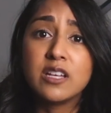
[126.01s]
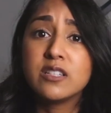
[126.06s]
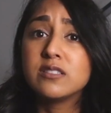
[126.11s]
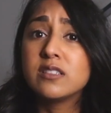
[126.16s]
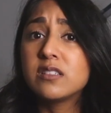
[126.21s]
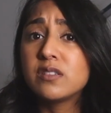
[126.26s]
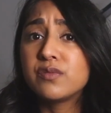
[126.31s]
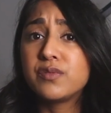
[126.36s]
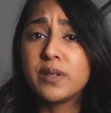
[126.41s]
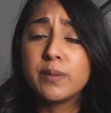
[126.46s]

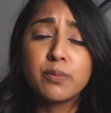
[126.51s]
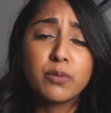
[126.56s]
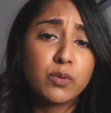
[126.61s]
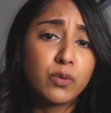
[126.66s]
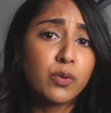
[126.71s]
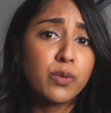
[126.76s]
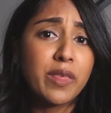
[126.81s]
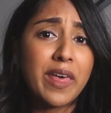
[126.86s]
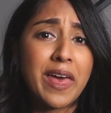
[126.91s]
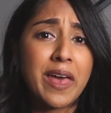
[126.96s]
Just flip
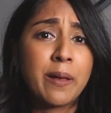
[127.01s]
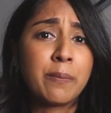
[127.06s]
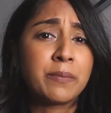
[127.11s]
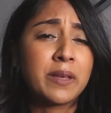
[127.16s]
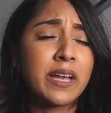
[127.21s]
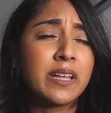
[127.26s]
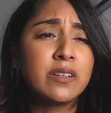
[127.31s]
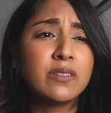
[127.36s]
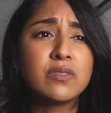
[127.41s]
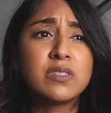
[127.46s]
through them,
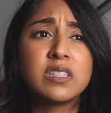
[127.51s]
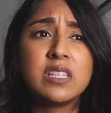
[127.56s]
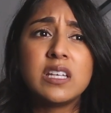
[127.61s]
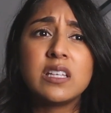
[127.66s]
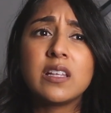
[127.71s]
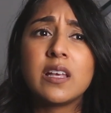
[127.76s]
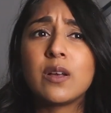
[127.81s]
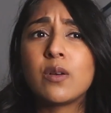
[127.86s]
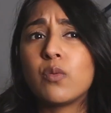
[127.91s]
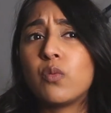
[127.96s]
kind of
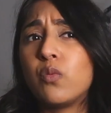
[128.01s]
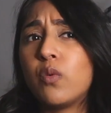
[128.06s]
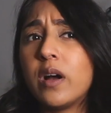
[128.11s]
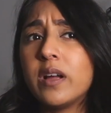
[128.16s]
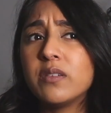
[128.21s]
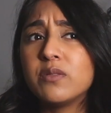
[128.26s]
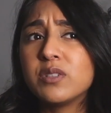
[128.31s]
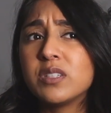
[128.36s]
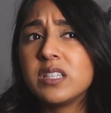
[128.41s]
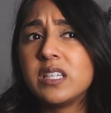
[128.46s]
see like
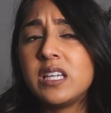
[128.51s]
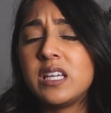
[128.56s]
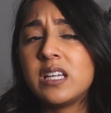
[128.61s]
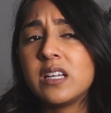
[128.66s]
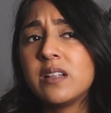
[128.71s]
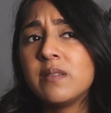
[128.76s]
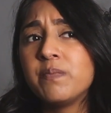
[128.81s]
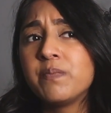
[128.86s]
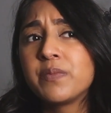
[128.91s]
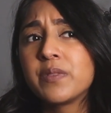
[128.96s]
what
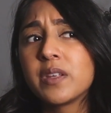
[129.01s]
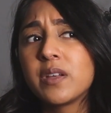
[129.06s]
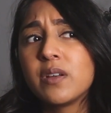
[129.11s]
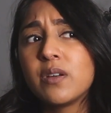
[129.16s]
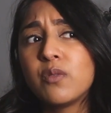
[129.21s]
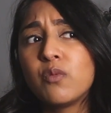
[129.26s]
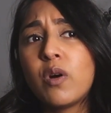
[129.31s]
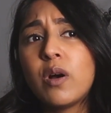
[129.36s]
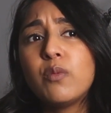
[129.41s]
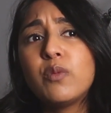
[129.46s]

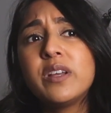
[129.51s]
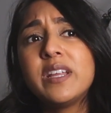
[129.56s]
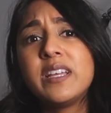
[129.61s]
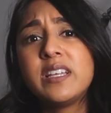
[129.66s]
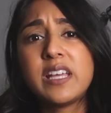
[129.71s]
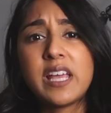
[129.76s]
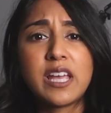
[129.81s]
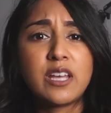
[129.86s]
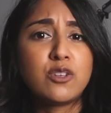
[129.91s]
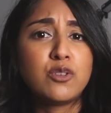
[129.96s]
would
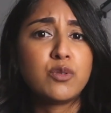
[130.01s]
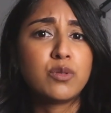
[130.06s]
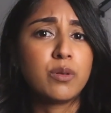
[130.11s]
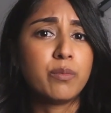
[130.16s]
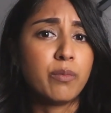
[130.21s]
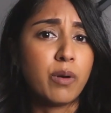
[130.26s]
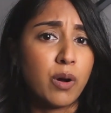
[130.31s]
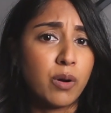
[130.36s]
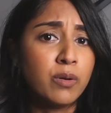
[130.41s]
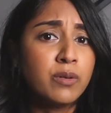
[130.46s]
engage you the
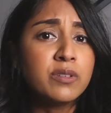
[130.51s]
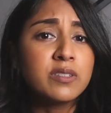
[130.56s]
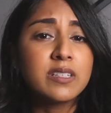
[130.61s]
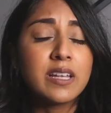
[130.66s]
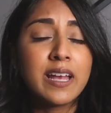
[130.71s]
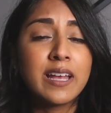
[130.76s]
most,